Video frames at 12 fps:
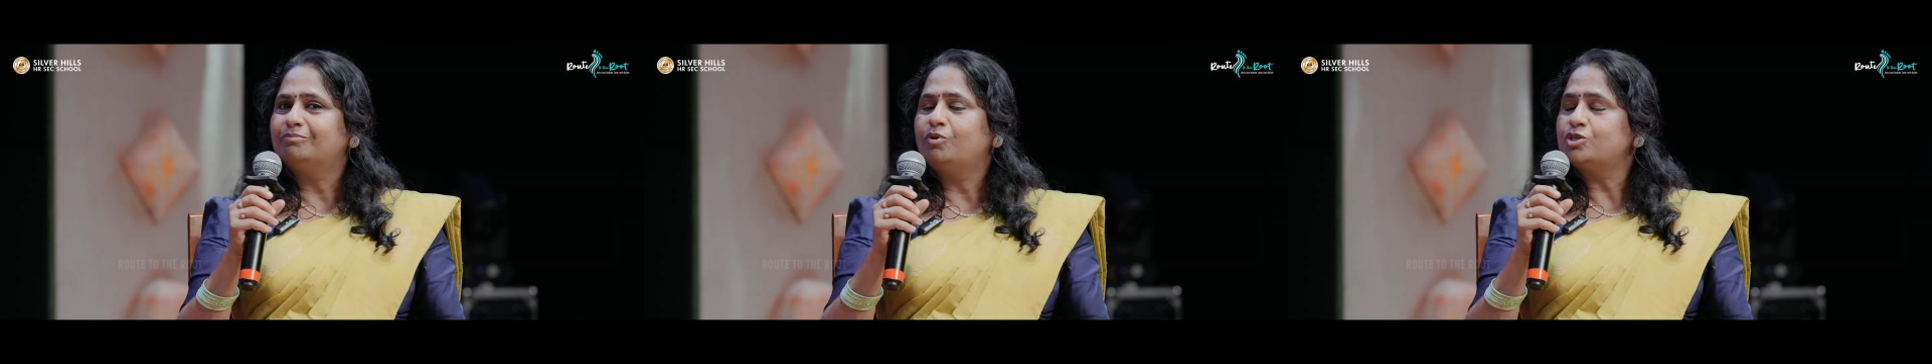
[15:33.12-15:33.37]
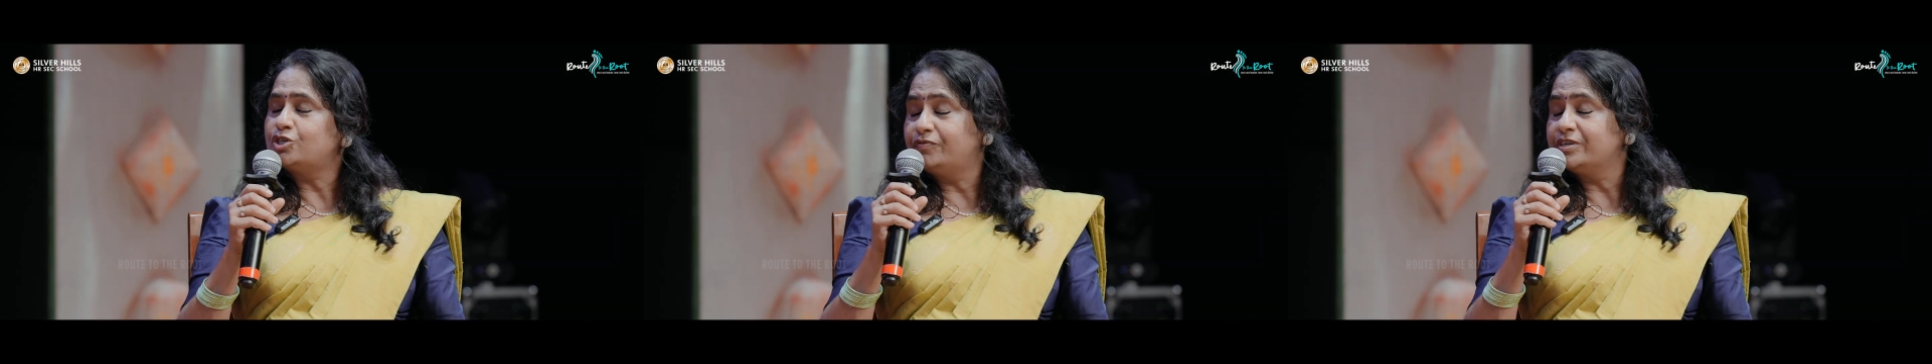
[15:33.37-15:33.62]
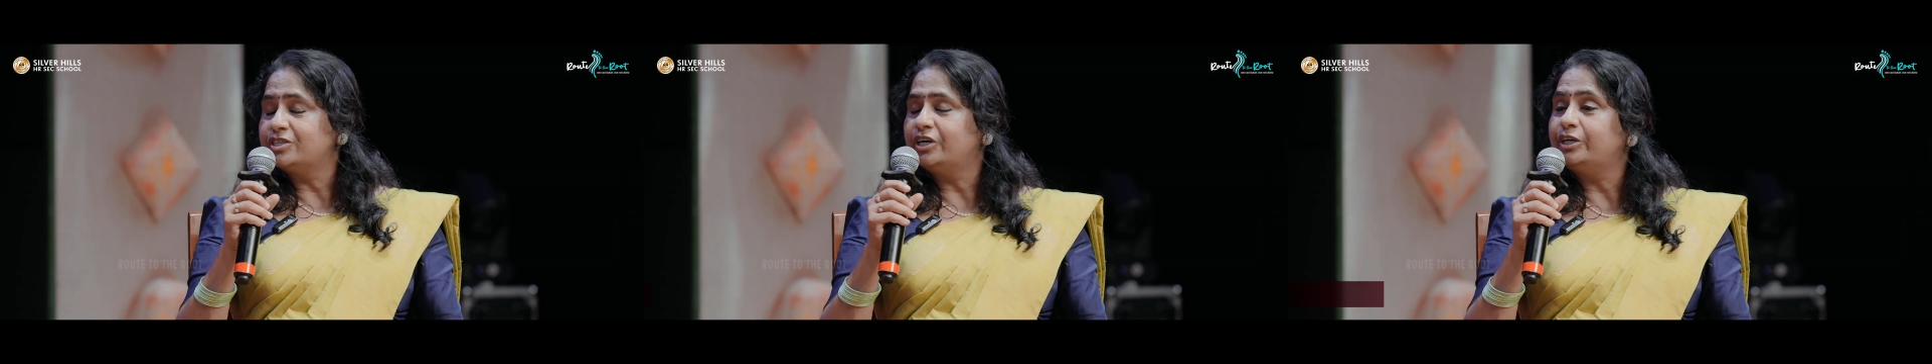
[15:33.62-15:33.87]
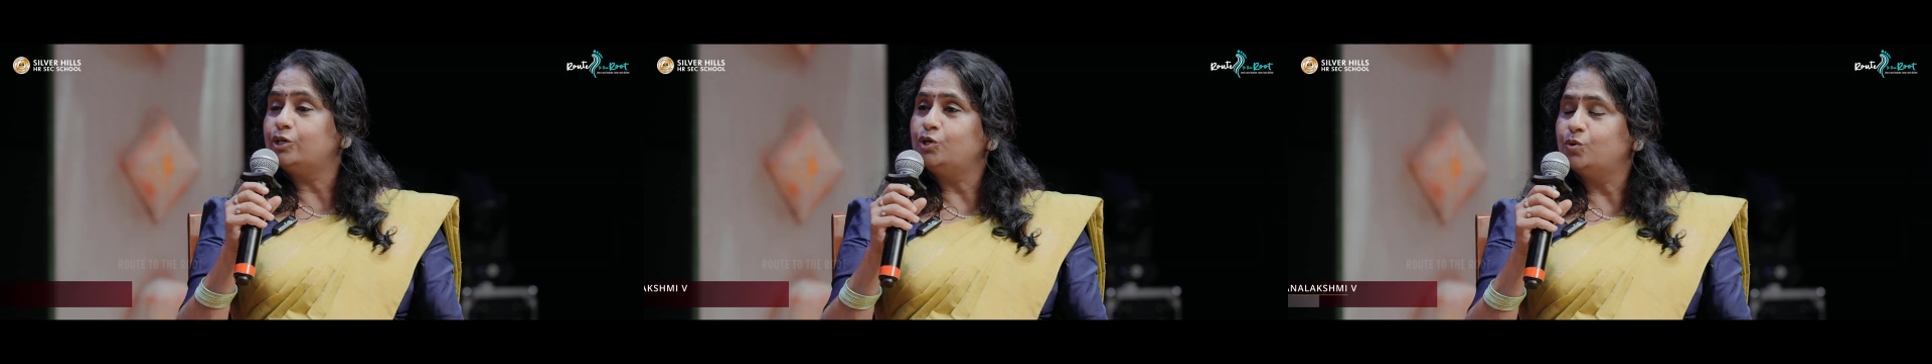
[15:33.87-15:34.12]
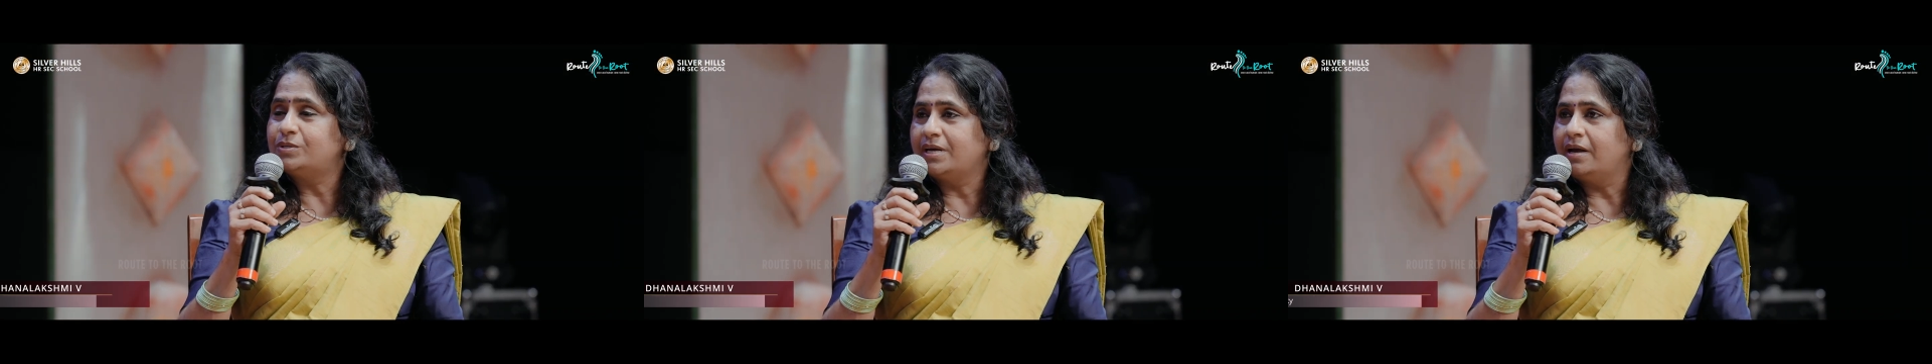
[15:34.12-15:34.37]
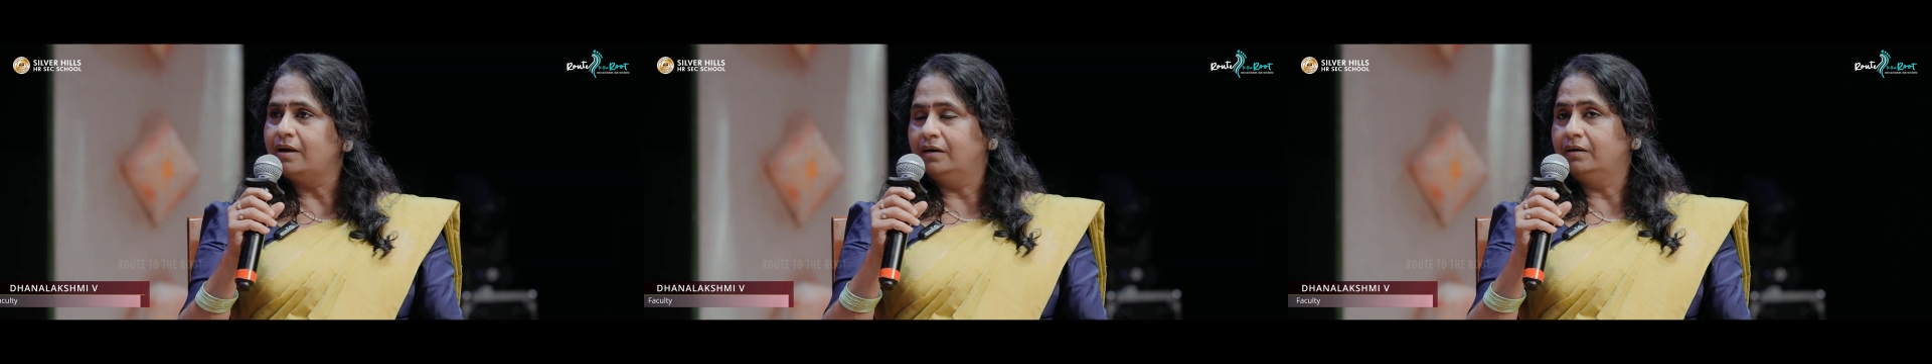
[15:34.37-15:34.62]
Most of us are
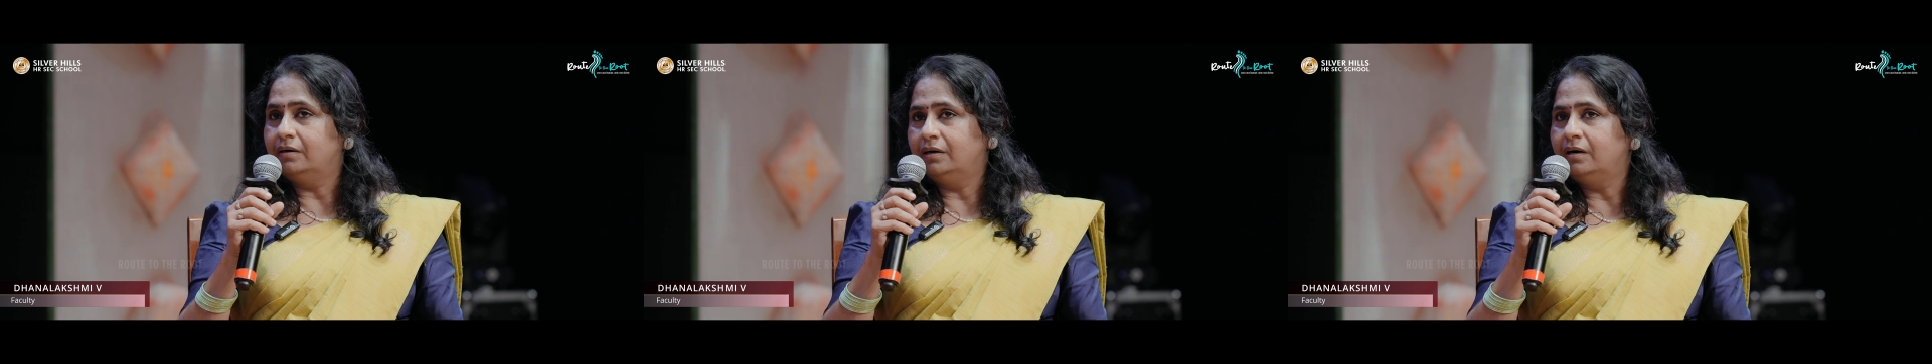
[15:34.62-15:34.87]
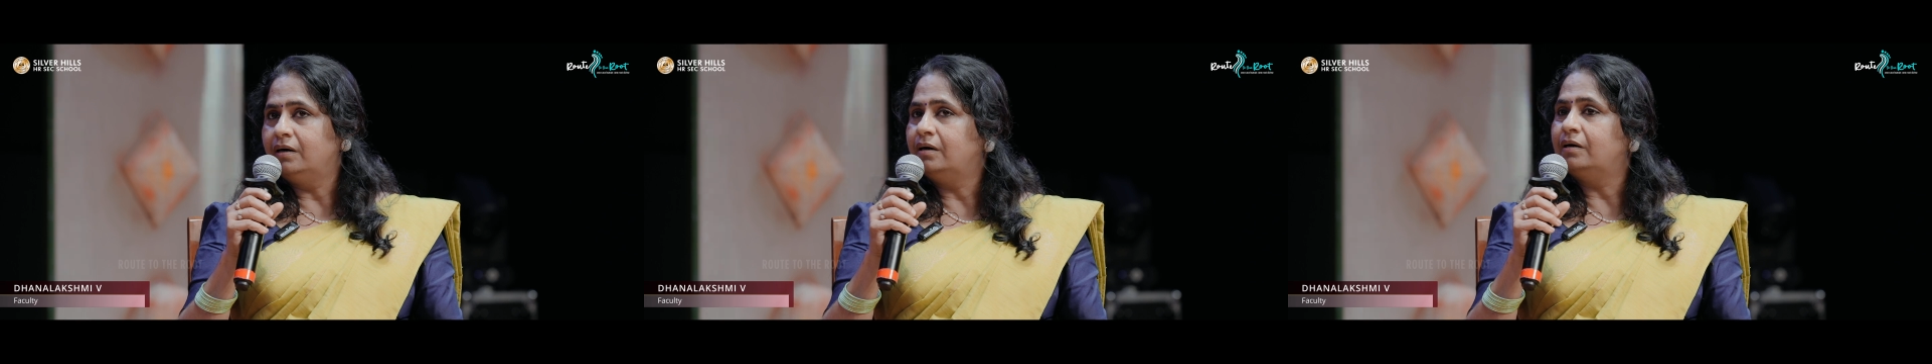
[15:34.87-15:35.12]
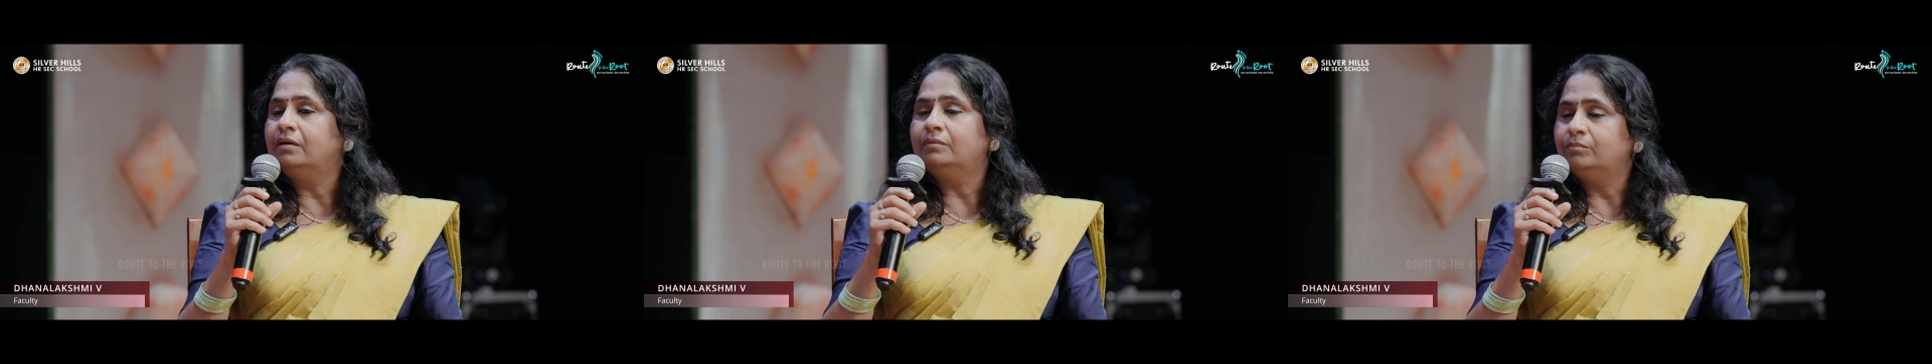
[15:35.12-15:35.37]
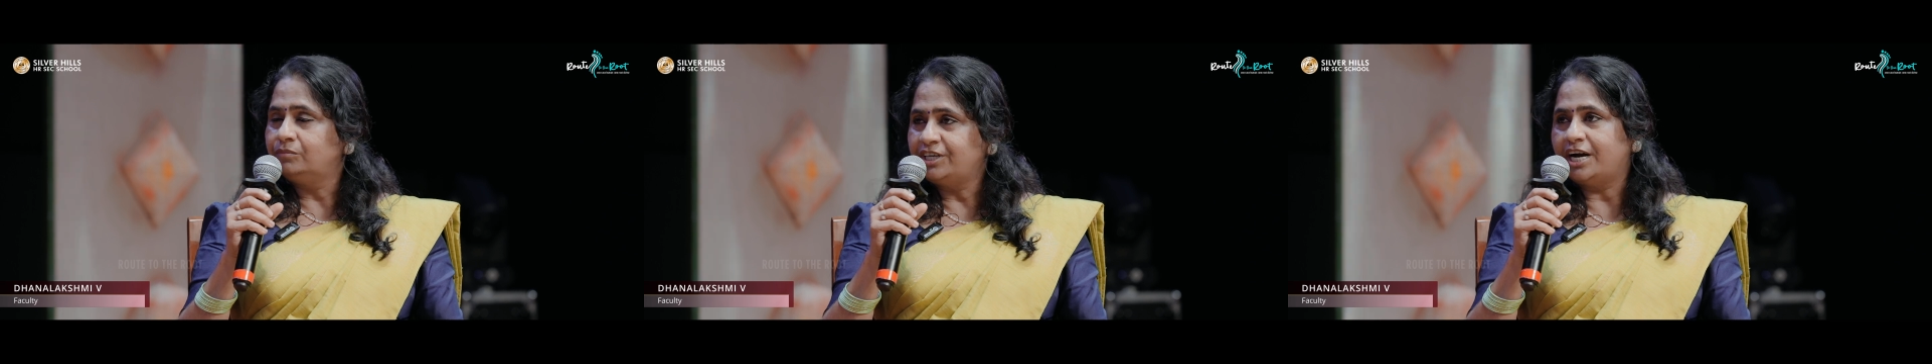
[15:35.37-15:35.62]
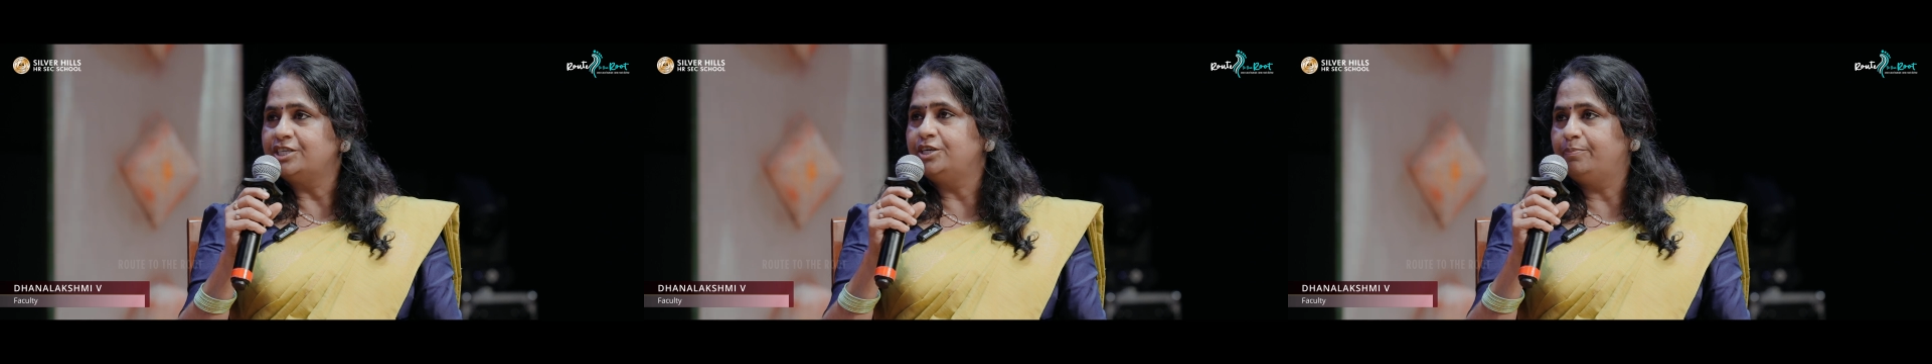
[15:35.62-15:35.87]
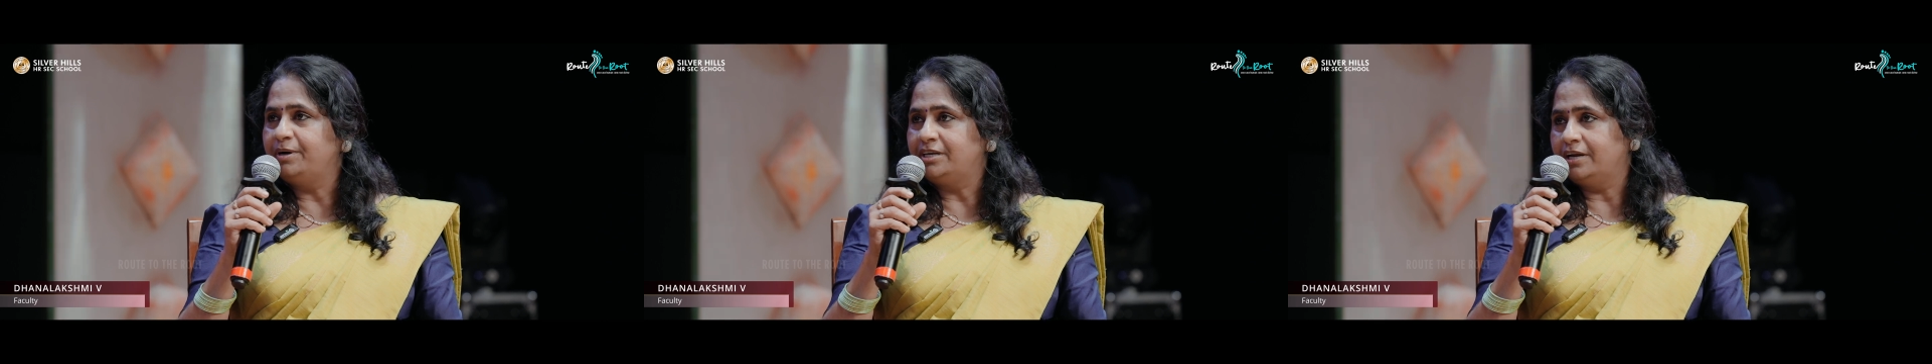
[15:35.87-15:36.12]
using
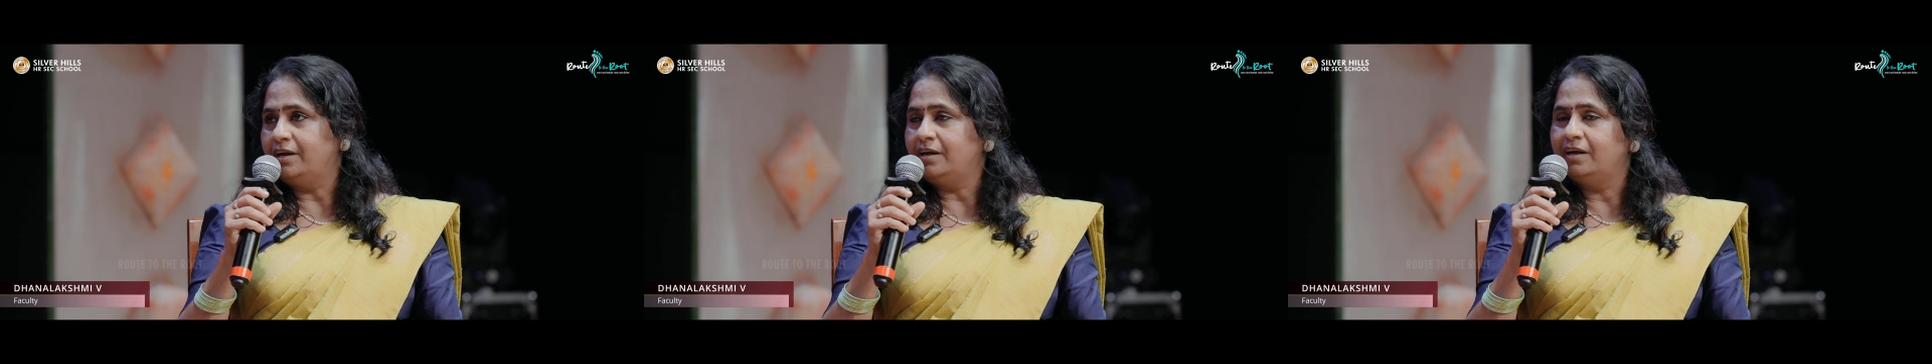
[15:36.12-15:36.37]
ChatGPT